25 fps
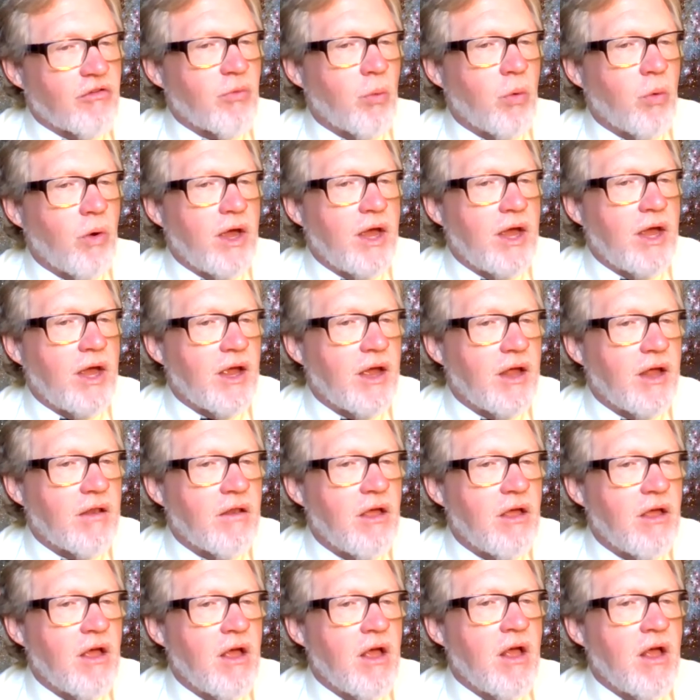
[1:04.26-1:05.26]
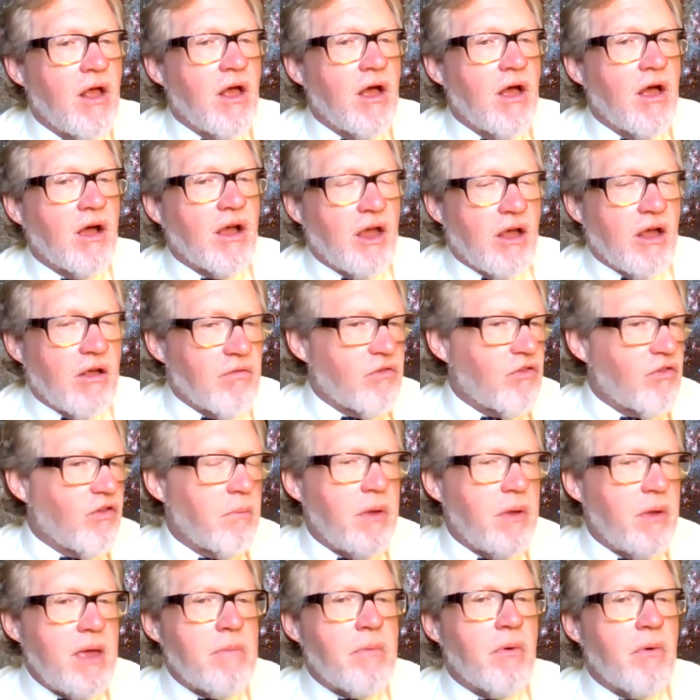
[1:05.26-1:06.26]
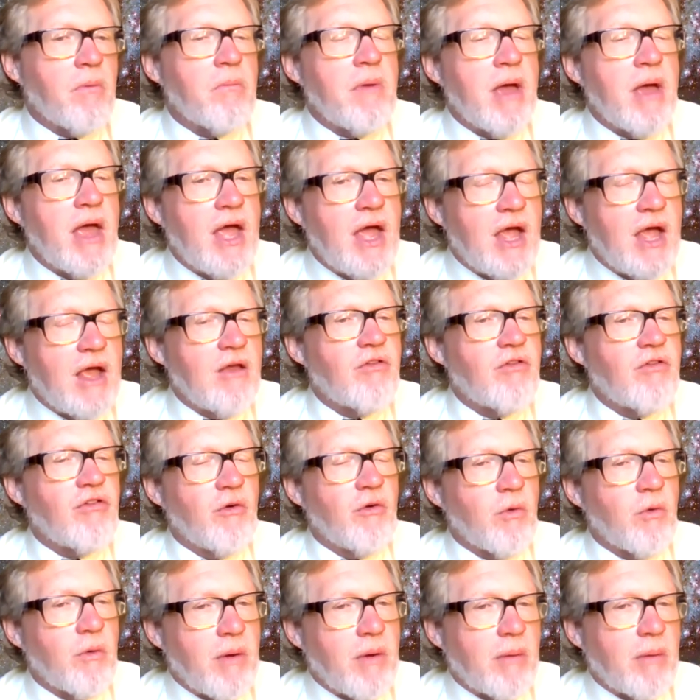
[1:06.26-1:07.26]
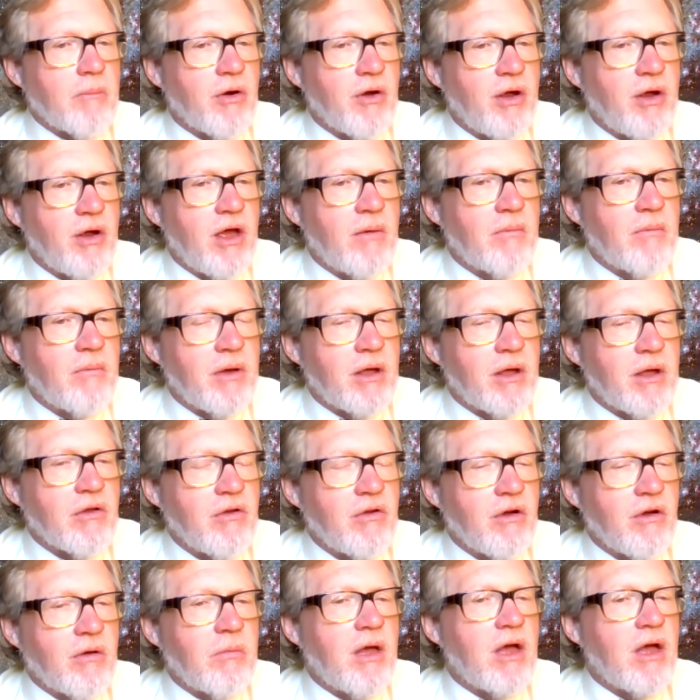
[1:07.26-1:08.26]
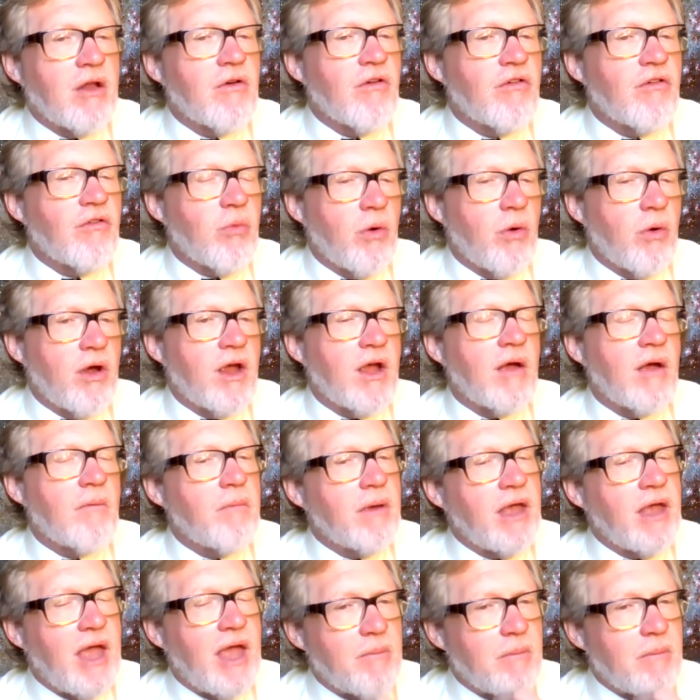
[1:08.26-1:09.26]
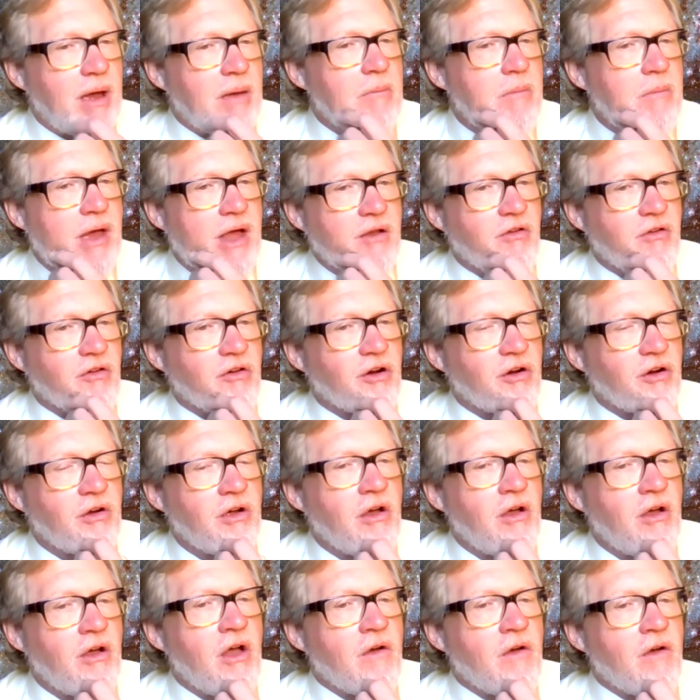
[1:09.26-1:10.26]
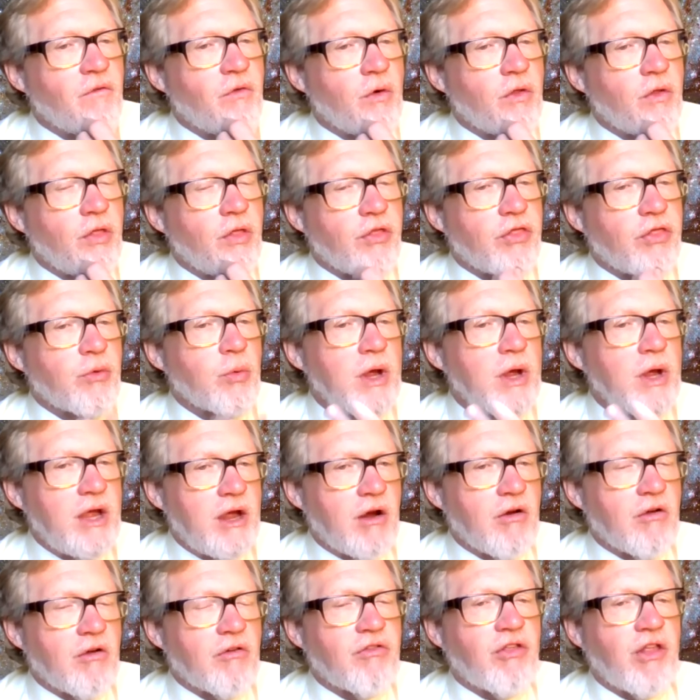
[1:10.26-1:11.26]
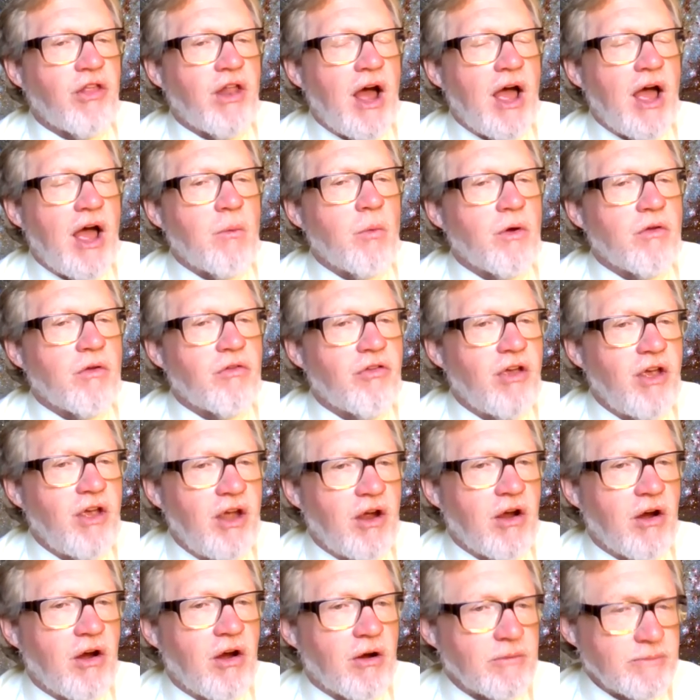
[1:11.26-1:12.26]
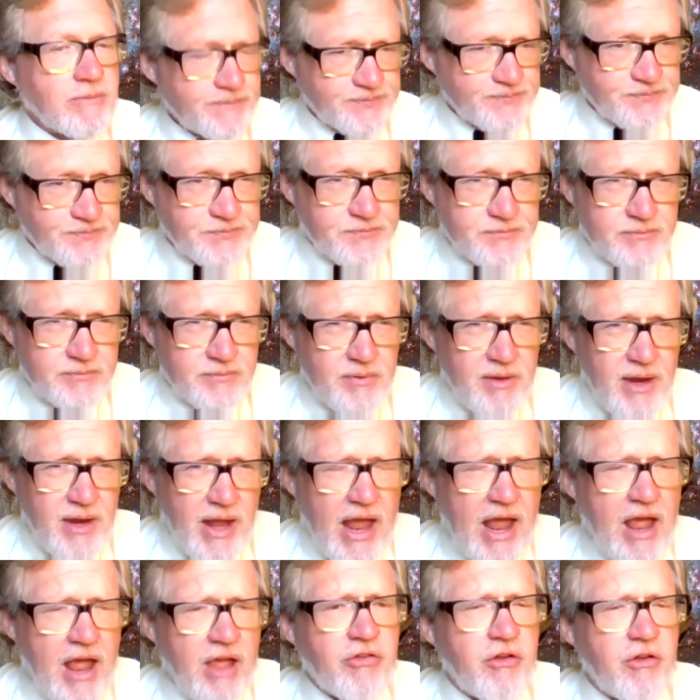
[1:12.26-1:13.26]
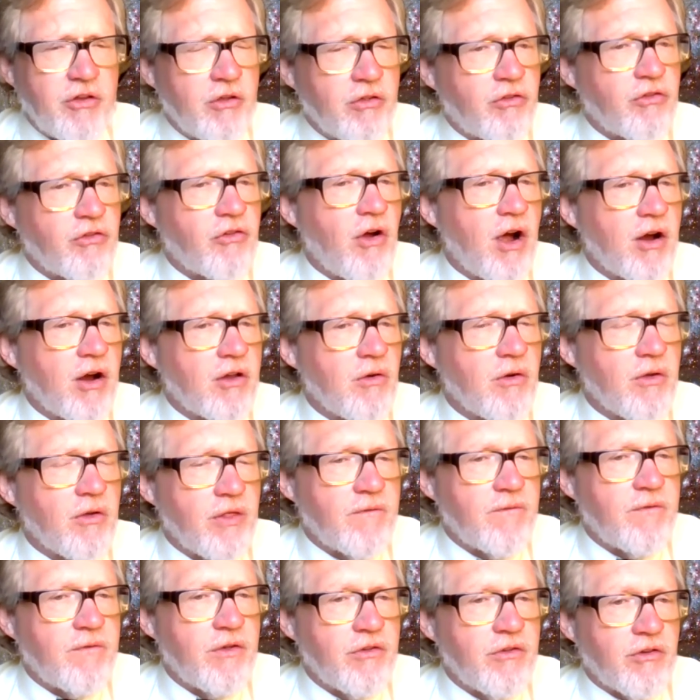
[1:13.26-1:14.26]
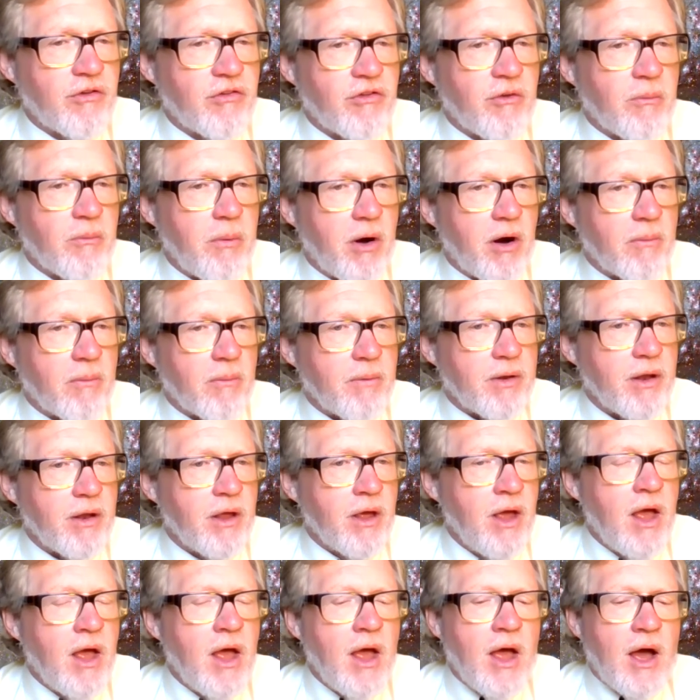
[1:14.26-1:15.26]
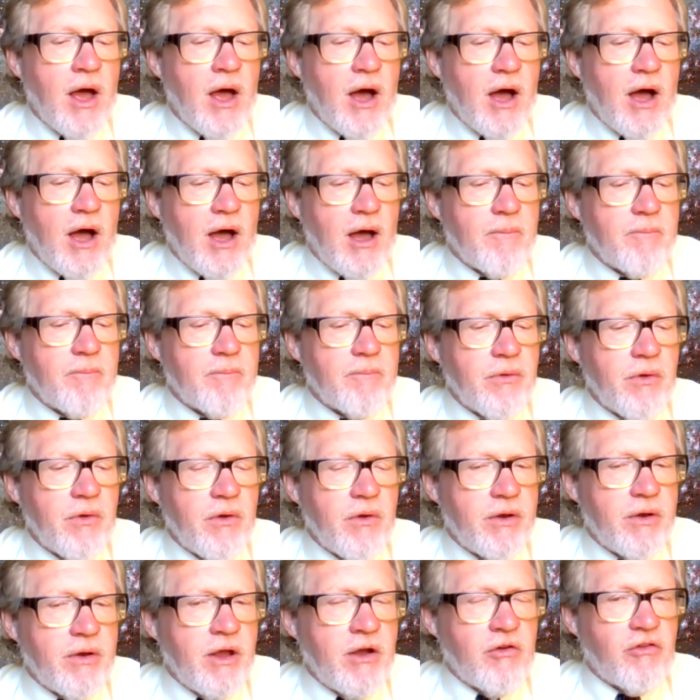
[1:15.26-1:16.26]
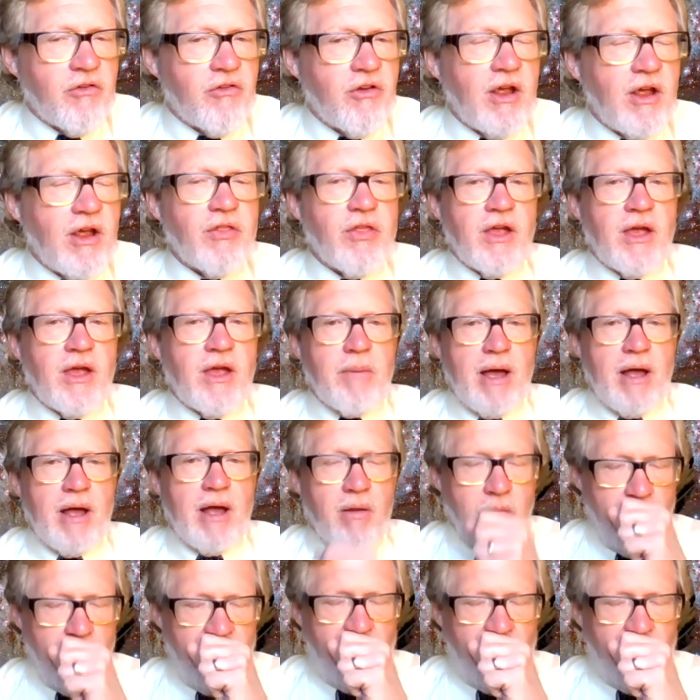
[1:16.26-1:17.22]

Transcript: his wing. And again, some people may still remember him, but took me under his wing and became my mentor for the three years that I was here as an instructor in the physics department. Um, an interesting thing about